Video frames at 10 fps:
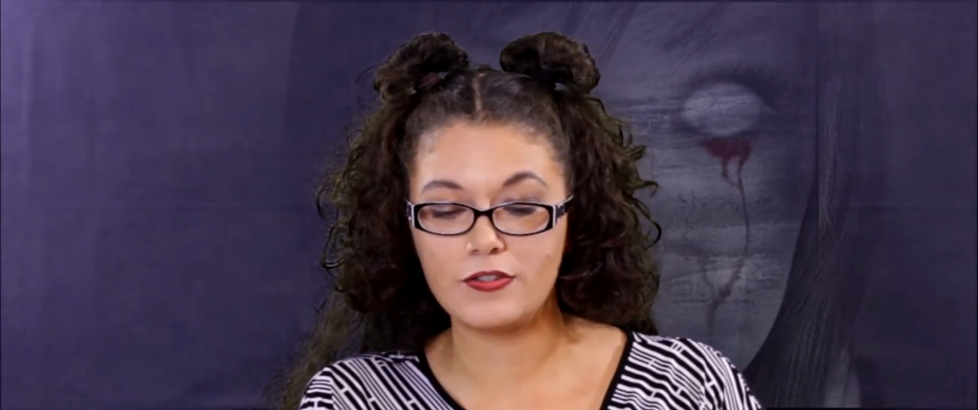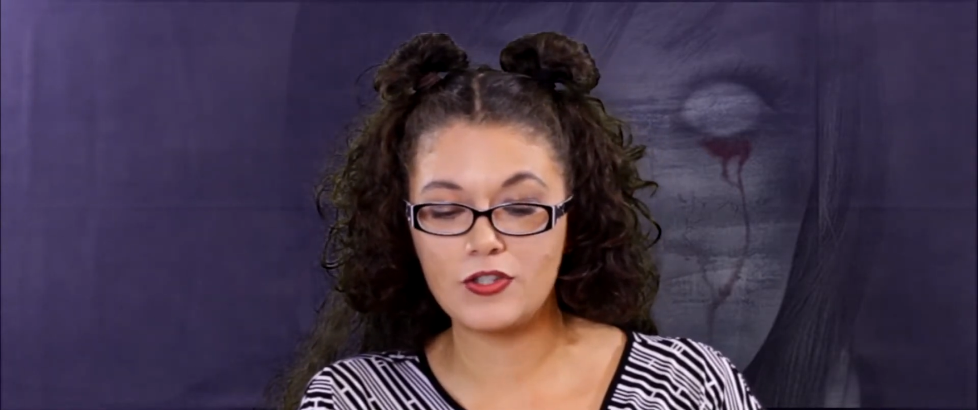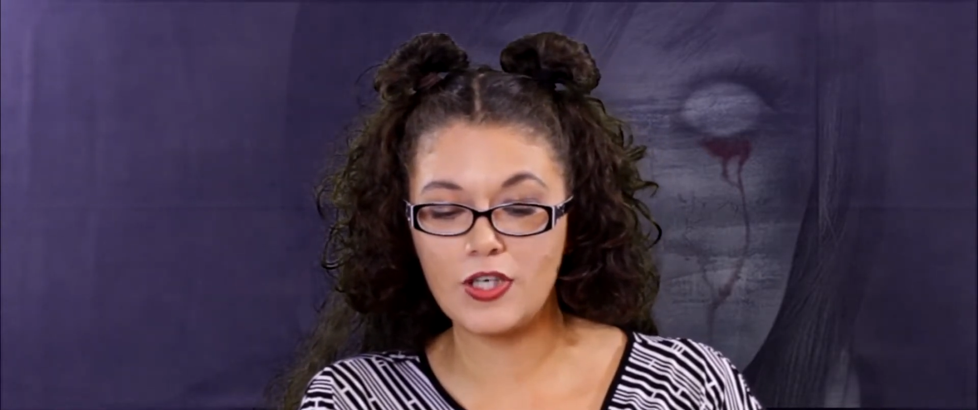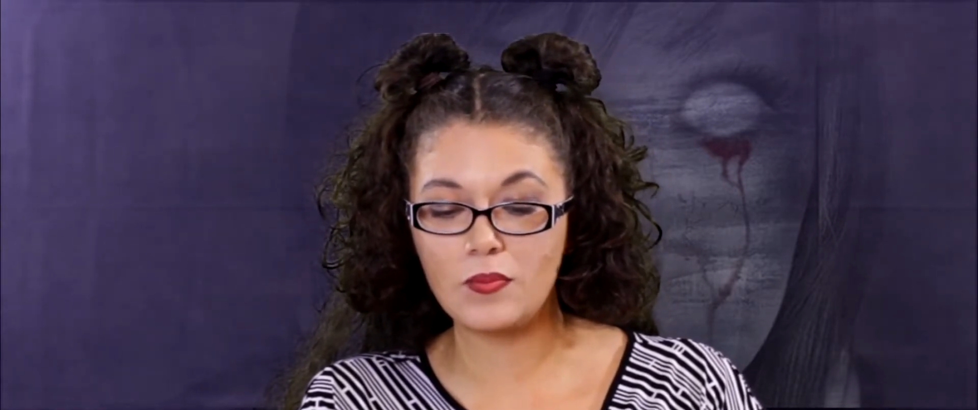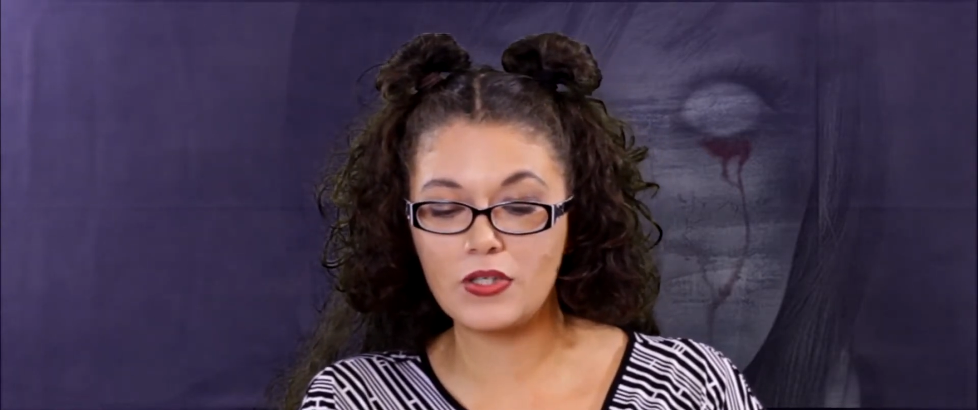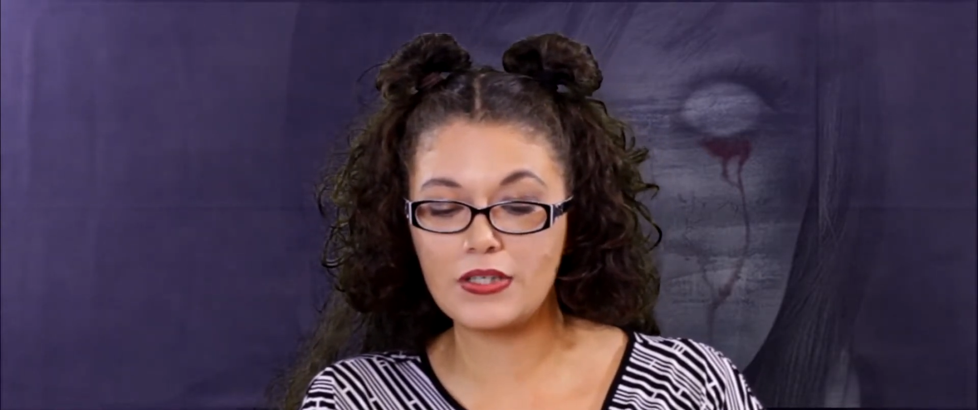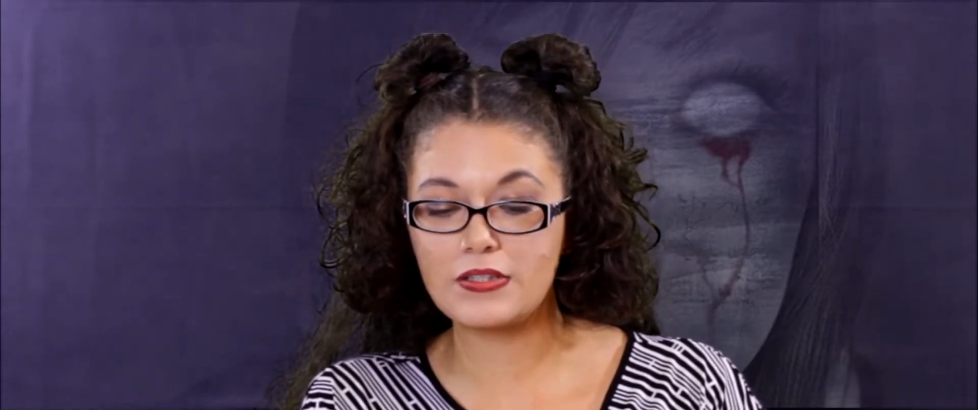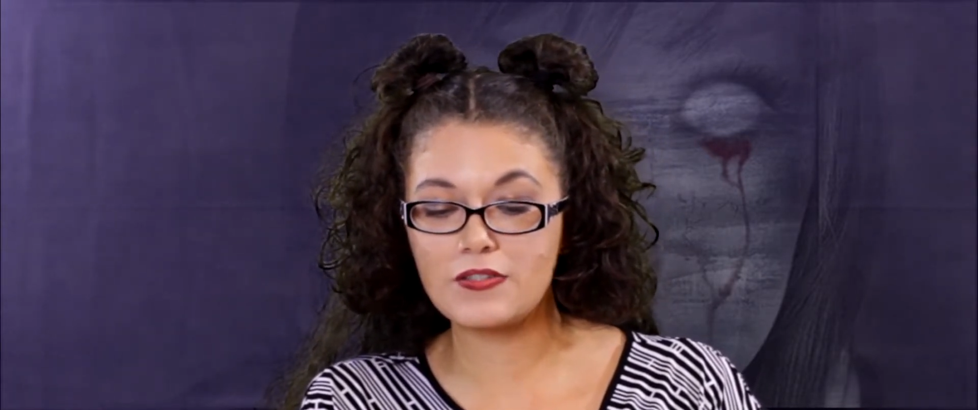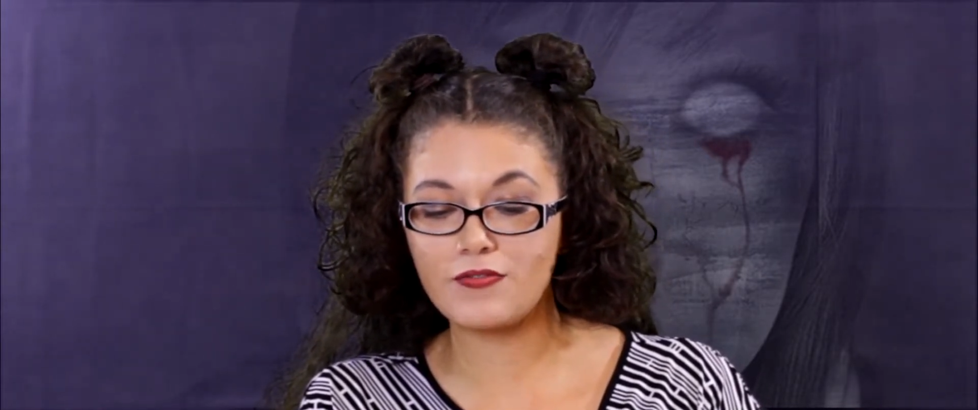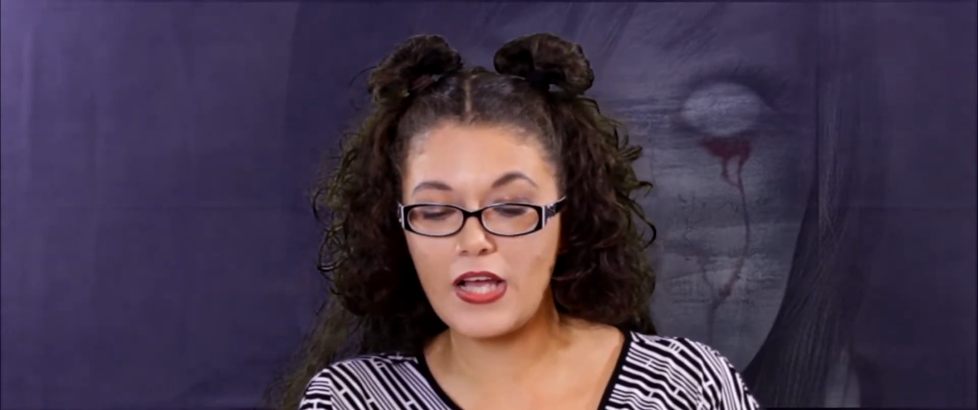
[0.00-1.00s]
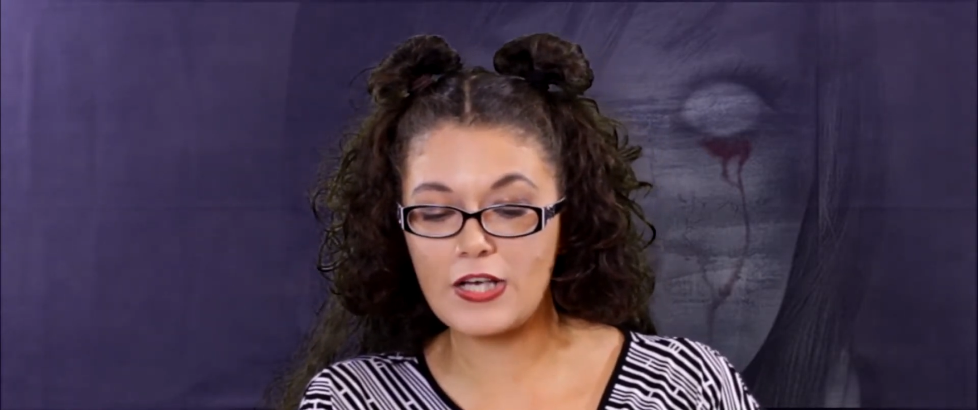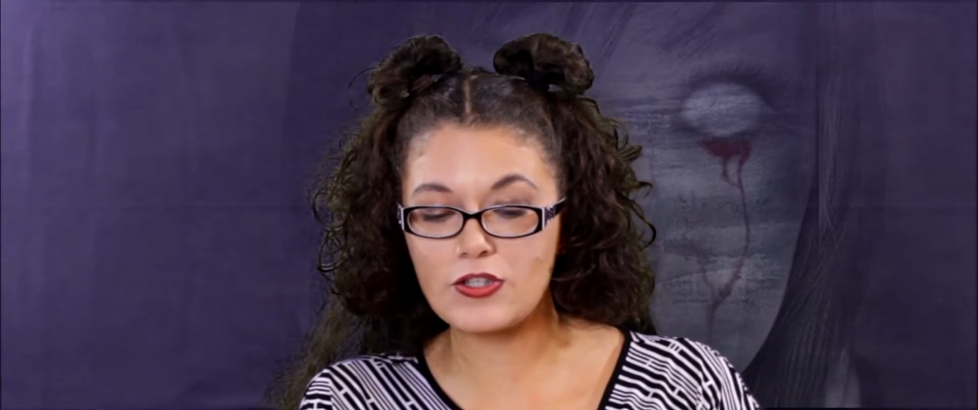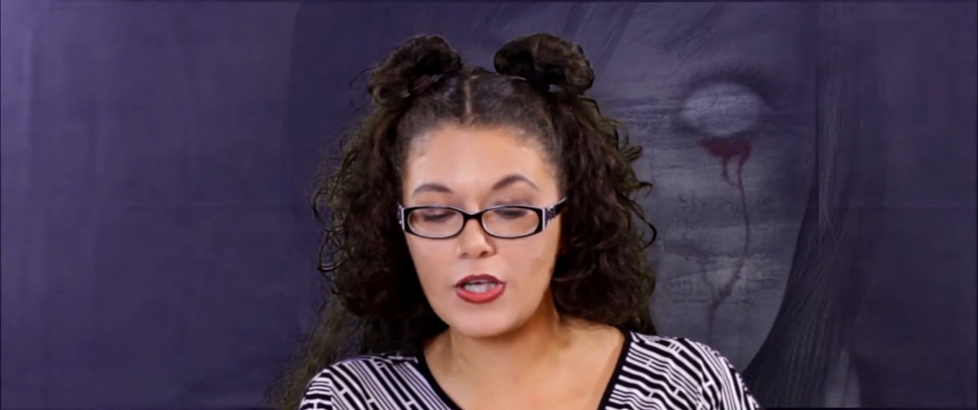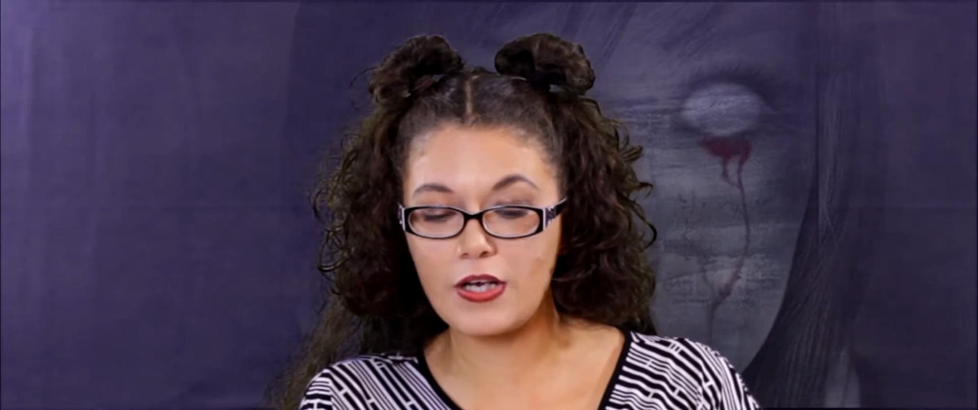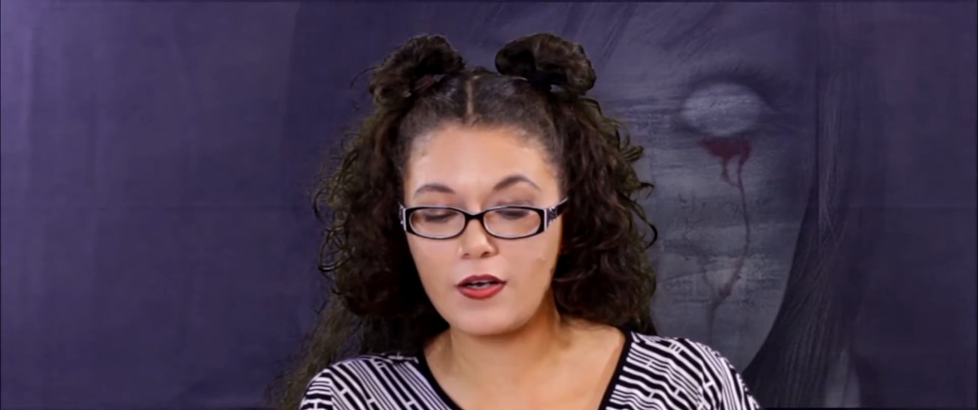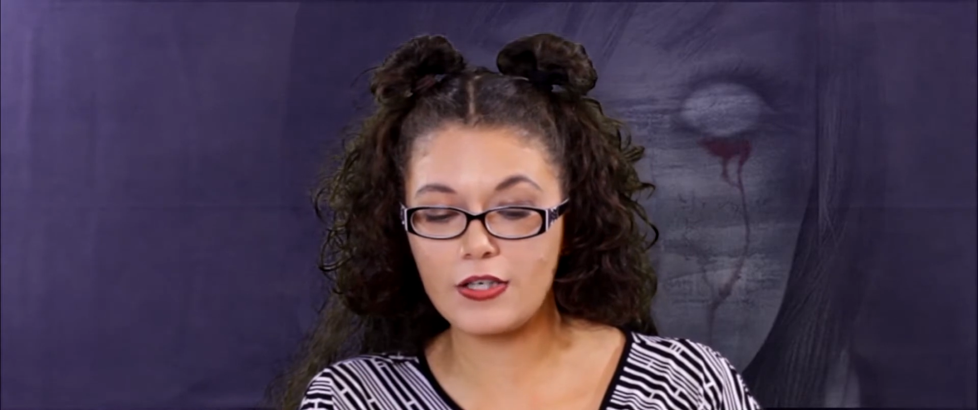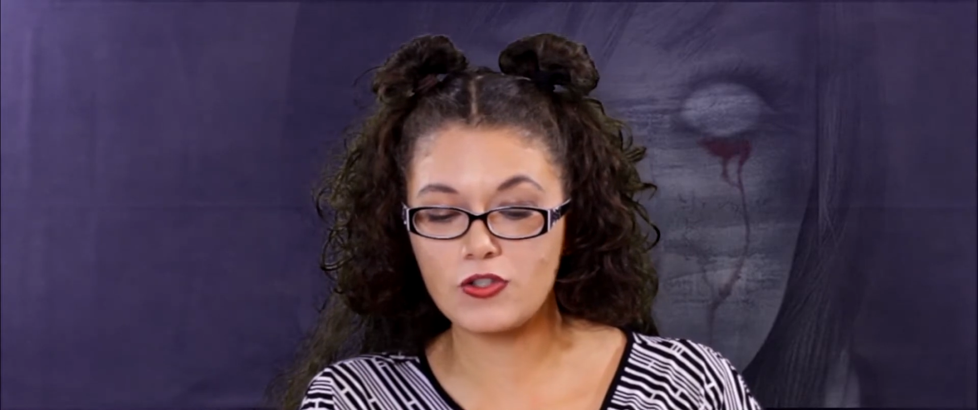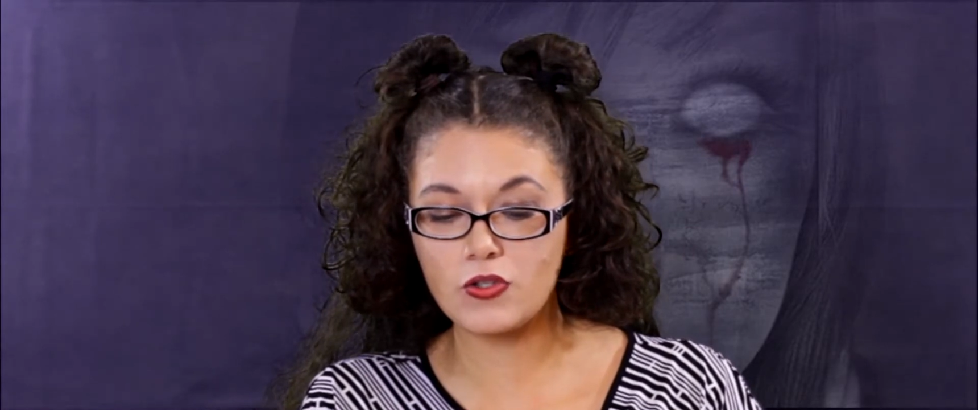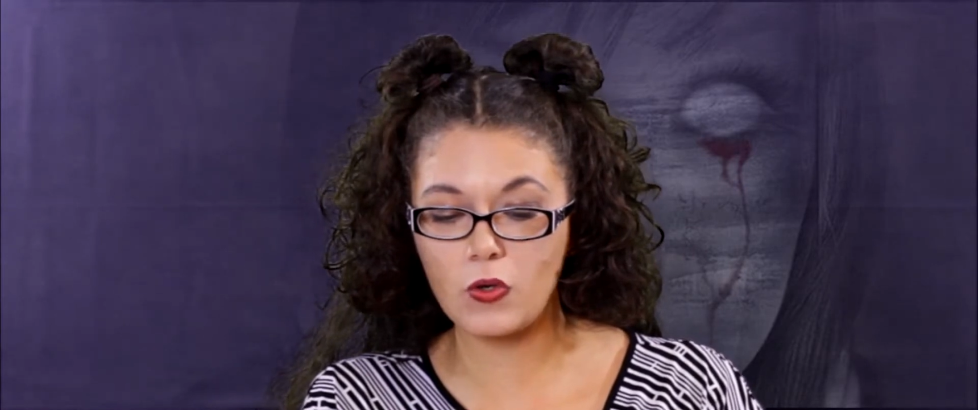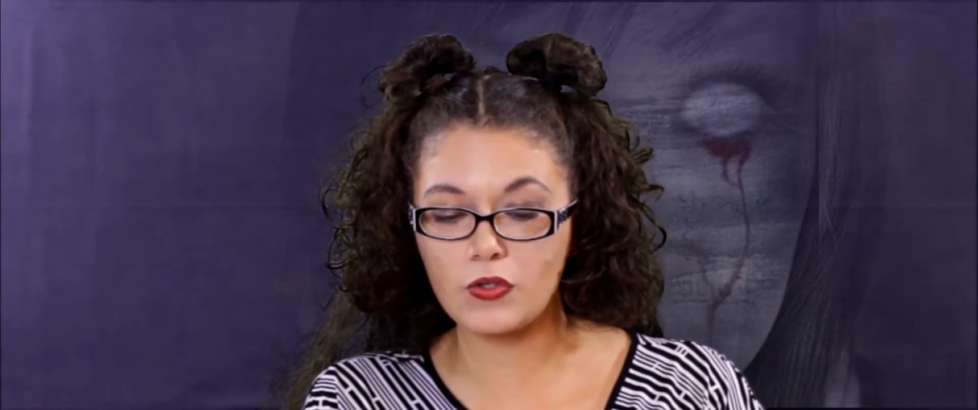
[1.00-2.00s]
Chip clicked his flashlight on his
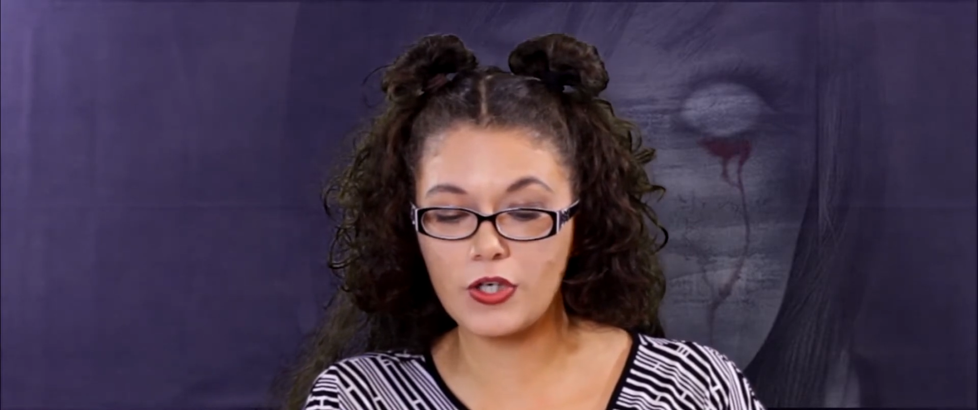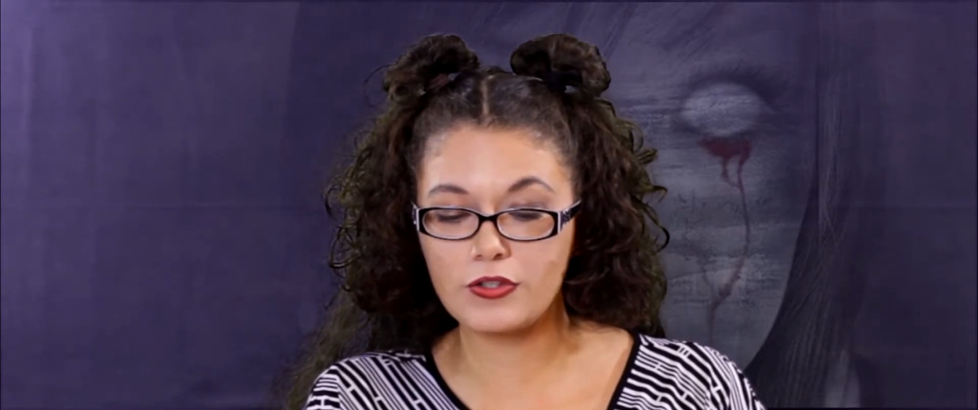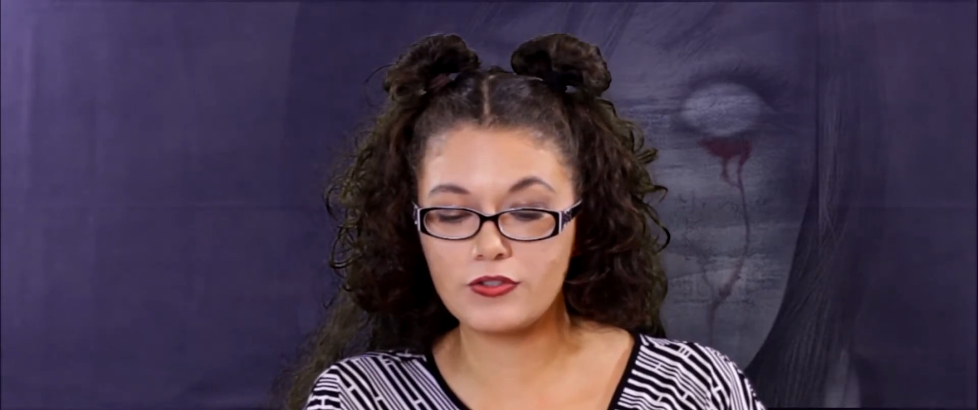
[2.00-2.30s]
shoulder and